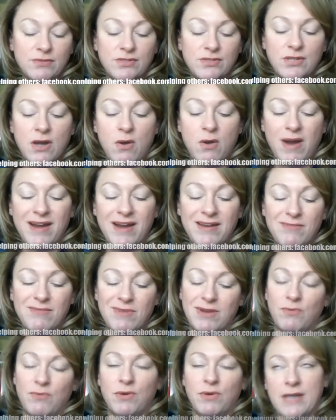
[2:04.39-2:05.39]
So I didn't want
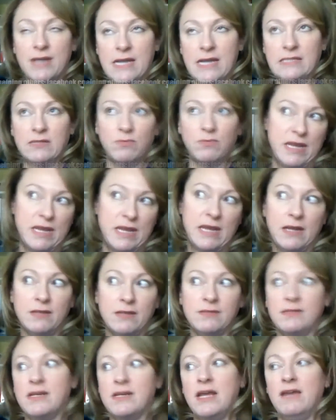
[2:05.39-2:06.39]
to work nights and weekends,
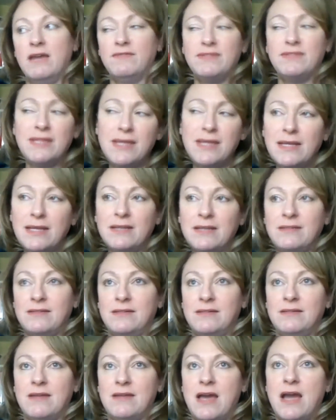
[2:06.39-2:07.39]
and I have teens
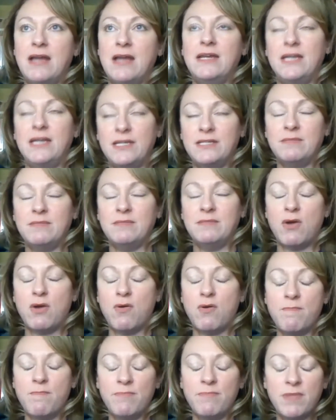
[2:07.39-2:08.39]
and I needed to be home.
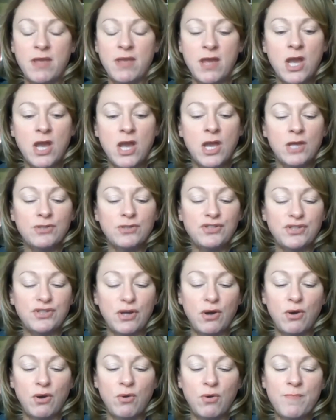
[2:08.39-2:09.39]

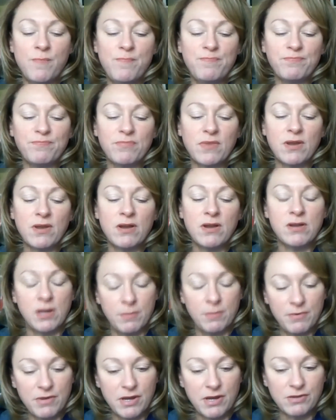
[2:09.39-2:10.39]
So a
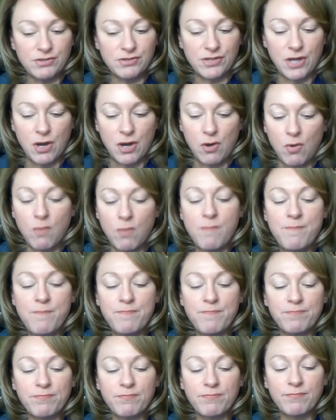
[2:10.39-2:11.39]
couple years ago,
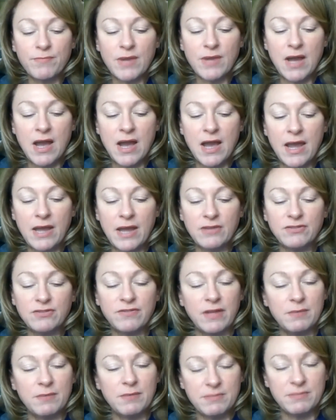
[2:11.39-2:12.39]
I
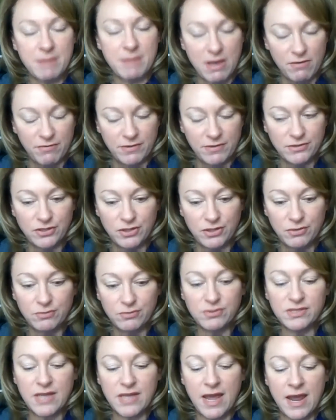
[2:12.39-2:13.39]
developed some health
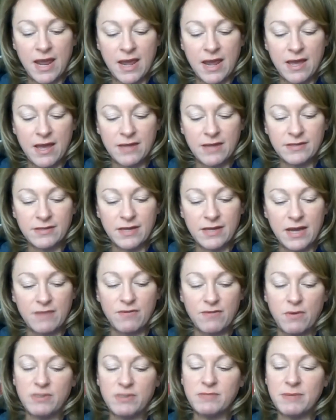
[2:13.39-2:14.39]
issues, and I've
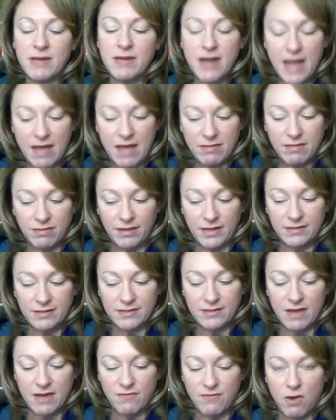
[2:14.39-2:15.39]
always been an athlete.
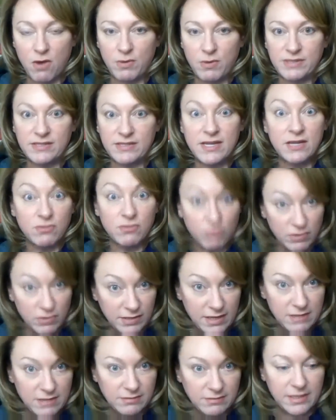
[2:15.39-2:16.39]
I've always eaten really
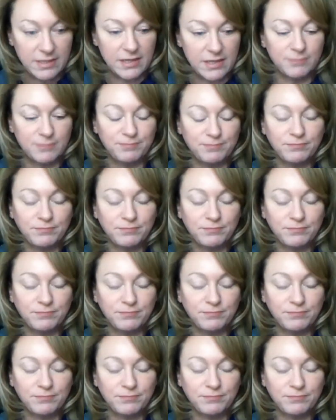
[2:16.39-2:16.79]
clean.